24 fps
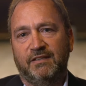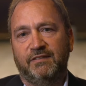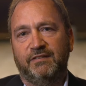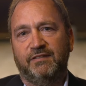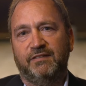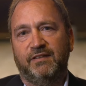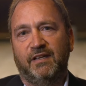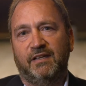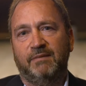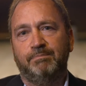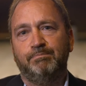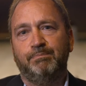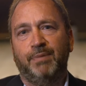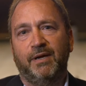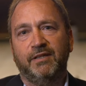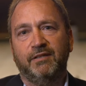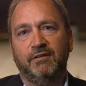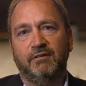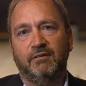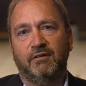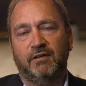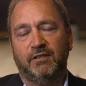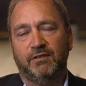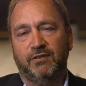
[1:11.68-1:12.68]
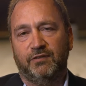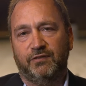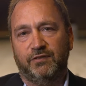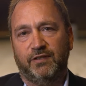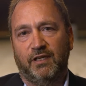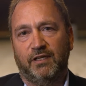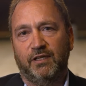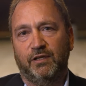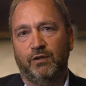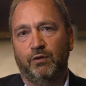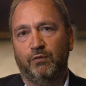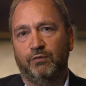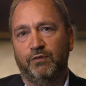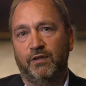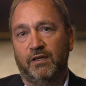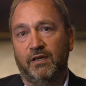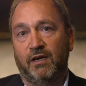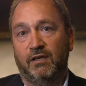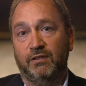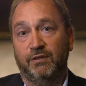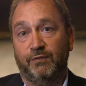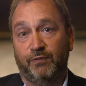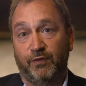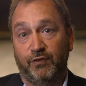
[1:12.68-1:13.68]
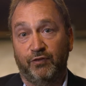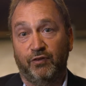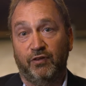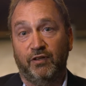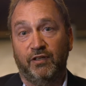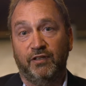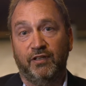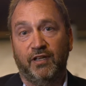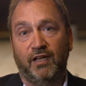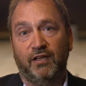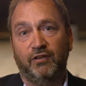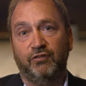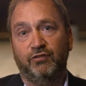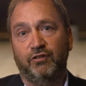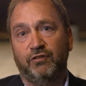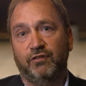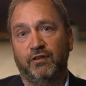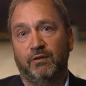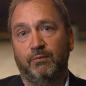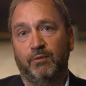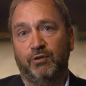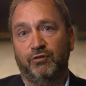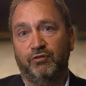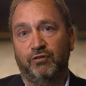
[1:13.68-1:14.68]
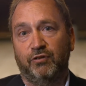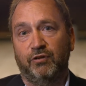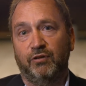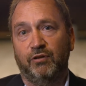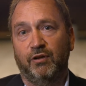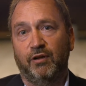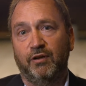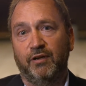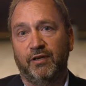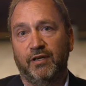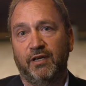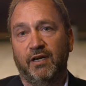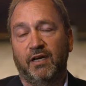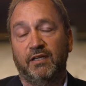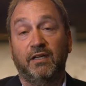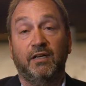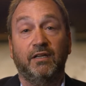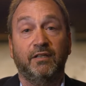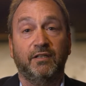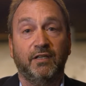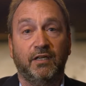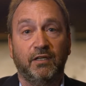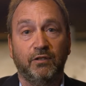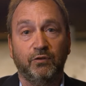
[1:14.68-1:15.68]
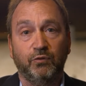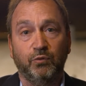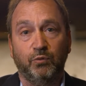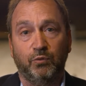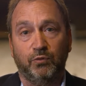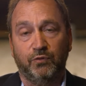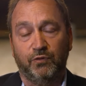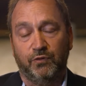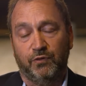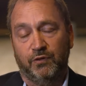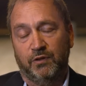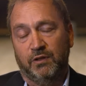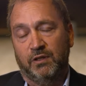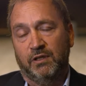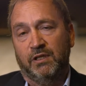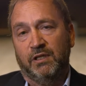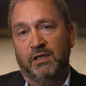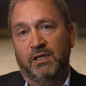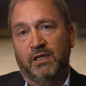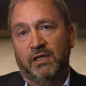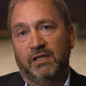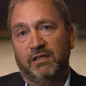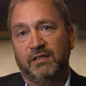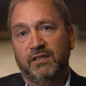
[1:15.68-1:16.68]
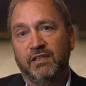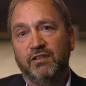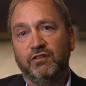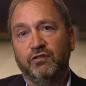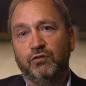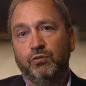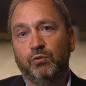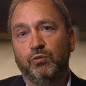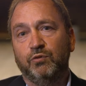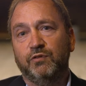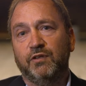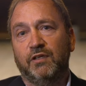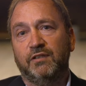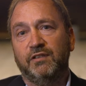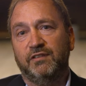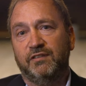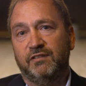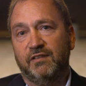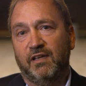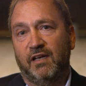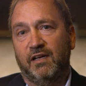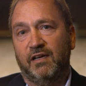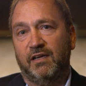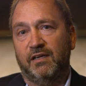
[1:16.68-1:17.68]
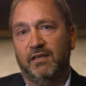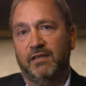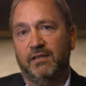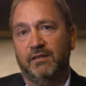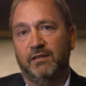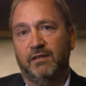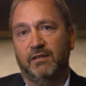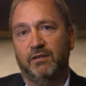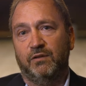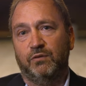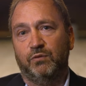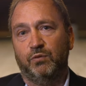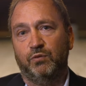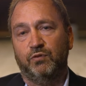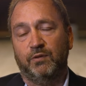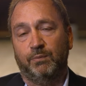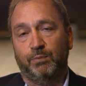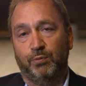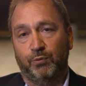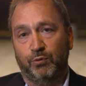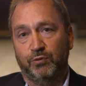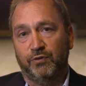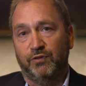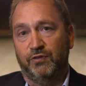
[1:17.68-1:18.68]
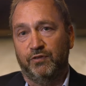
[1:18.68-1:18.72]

is the better understanding of the artificial intelligence and machine learning analytical tools. These tools are designed to support